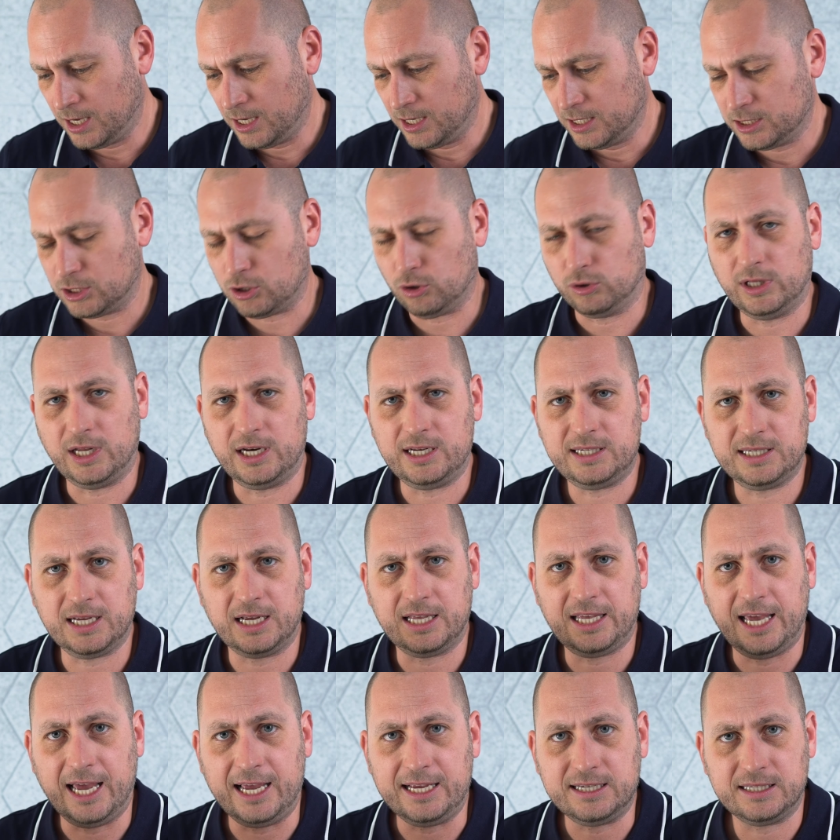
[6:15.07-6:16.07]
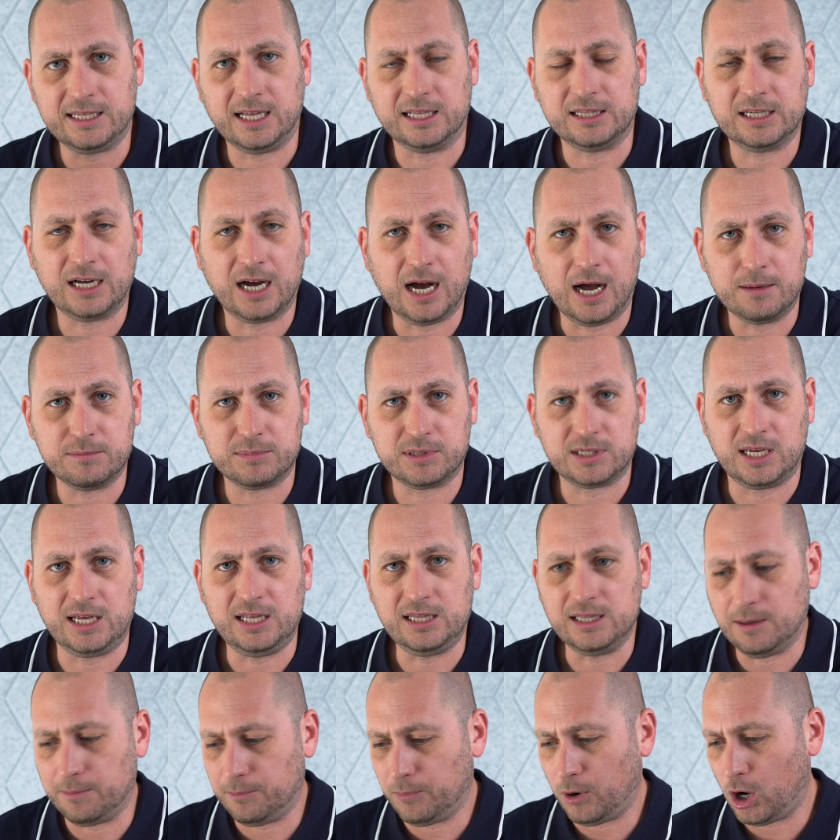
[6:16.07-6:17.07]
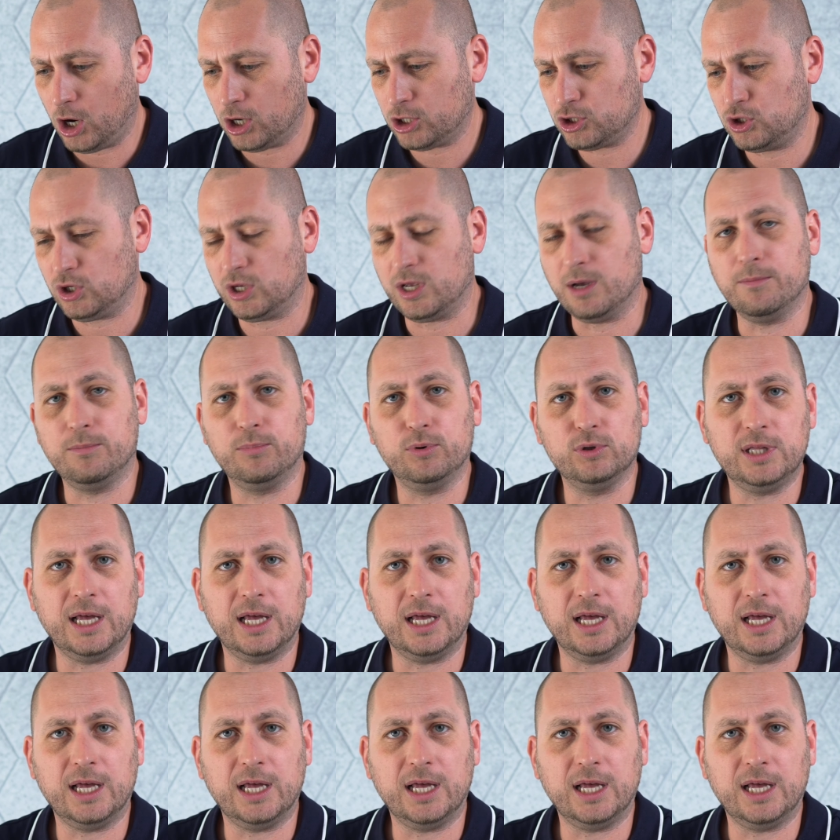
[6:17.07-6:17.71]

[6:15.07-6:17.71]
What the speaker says: So there is a case that comes in the box. You can put